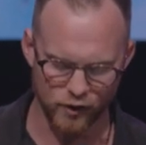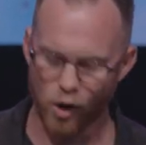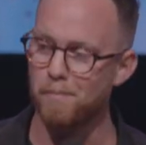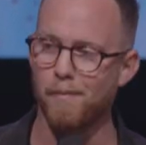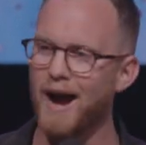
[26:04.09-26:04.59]

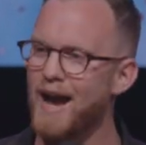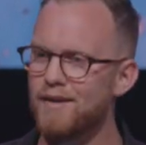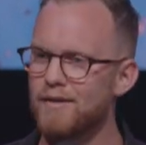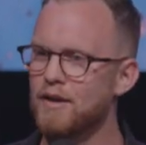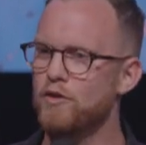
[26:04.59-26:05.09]
Not might,
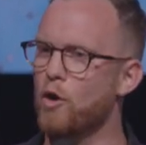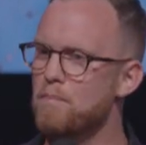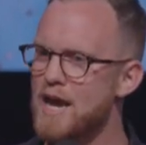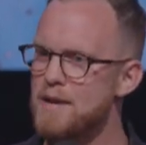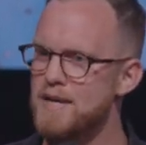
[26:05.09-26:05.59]
not
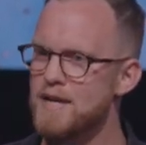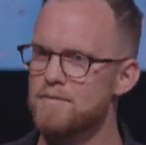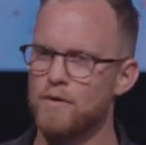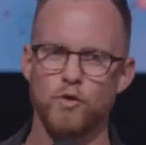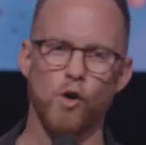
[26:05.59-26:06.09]
maybe,
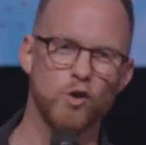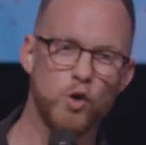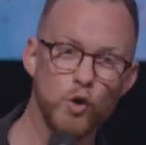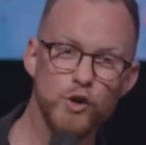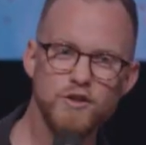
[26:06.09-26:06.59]
not
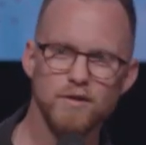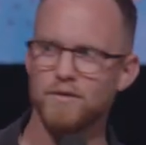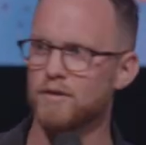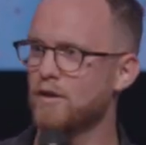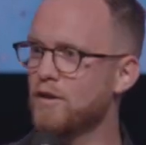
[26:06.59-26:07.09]
could,
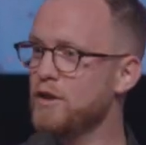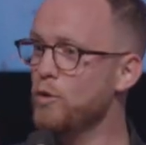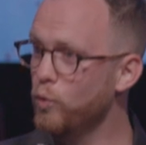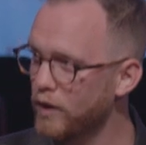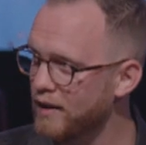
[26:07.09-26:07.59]

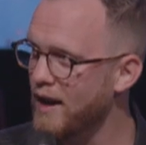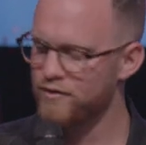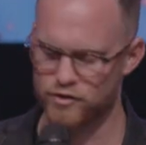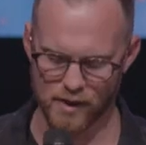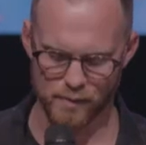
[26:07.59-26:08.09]
you will have
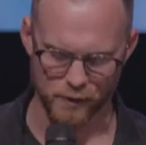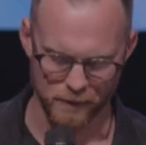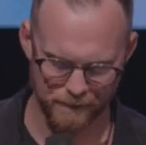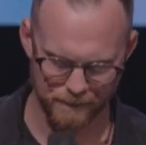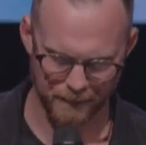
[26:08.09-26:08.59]
trouble.
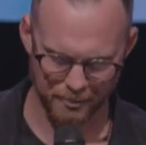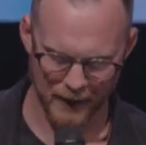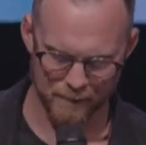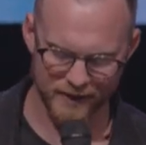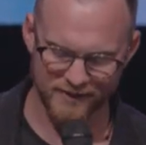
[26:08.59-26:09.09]

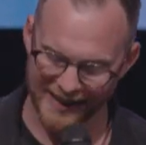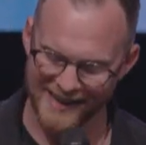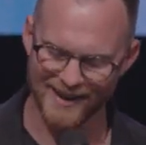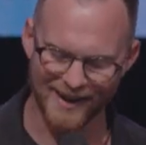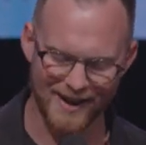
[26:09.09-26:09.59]
But
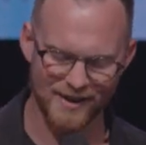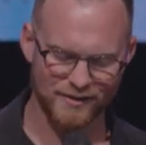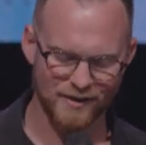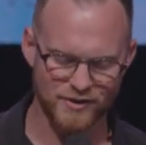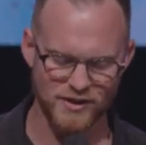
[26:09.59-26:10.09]
take heart,
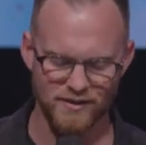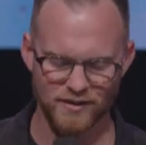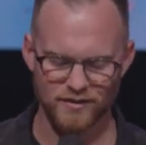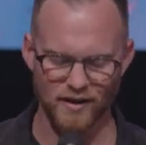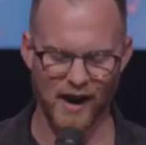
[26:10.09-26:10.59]
says
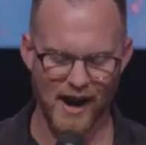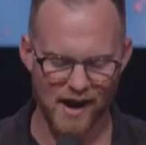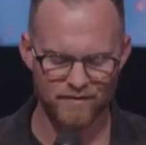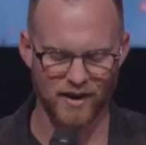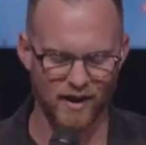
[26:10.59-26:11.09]
Jesus, I
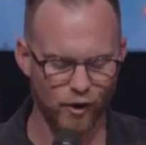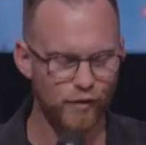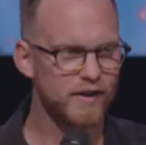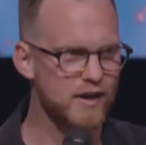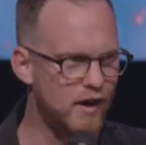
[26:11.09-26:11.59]
have
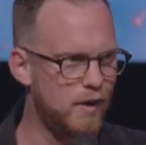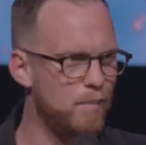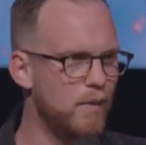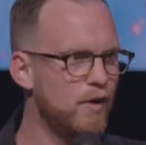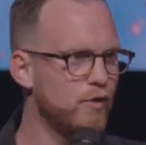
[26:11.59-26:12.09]

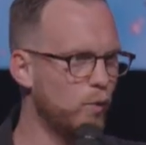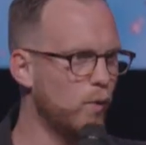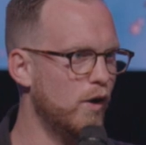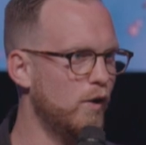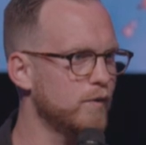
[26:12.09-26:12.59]
overcome the
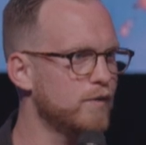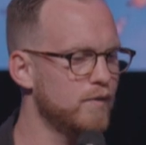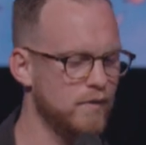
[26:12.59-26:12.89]
world.